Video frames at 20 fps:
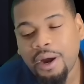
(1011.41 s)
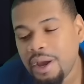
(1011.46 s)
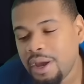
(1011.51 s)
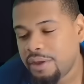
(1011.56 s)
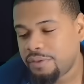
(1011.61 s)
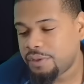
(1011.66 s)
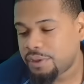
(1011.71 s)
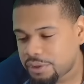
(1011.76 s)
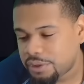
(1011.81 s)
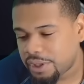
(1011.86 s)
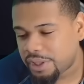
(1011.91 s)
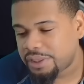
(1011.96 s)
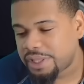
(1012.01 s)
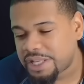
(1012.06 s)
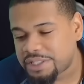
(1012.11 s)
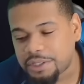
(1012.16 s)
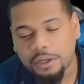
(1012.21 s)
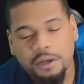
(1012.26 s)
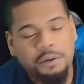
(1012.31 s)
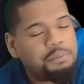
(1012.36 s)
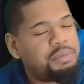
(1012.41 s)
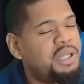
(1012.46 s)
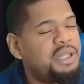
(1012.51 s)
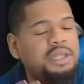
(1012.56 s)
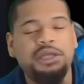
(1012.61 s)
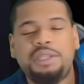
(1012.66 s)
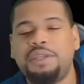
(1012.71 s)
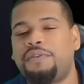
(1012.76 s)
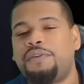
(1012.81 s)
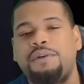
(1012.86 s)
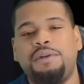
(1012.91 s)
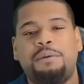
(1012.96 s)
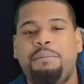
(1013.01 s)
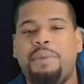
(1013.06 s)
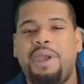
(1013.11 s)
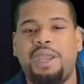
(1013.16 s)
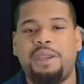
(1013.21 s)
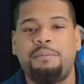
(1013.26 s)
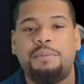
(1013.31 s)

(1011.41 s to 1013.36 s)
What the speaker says: Then that's a completely different debate.